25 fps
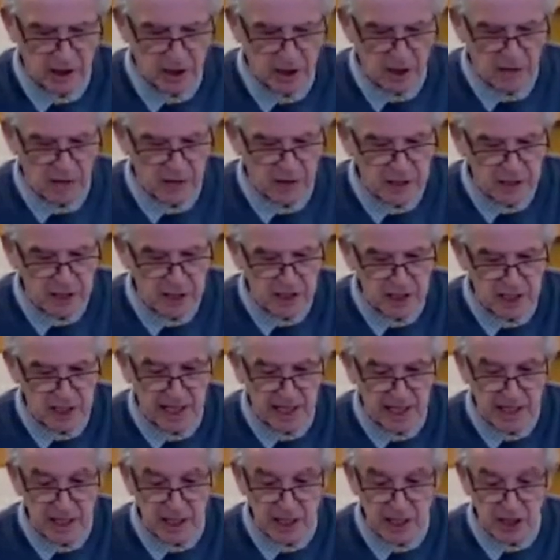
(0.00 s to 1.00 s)
And the
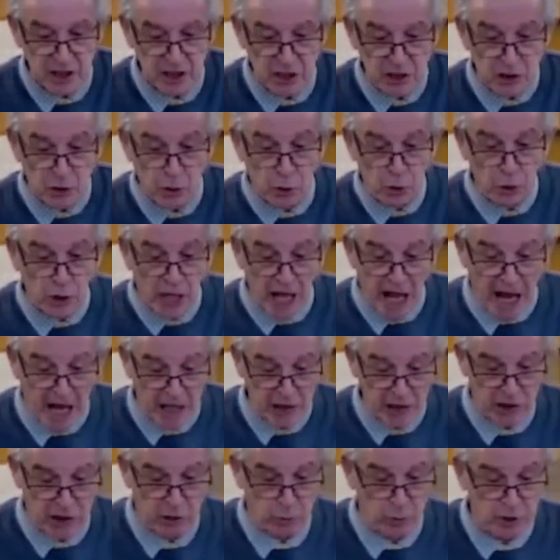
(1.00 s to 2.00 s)
second son is called
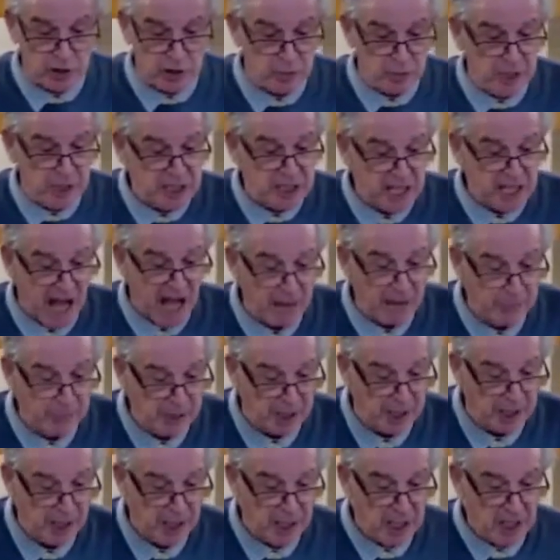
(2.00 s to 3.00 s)
Asher, which means happy.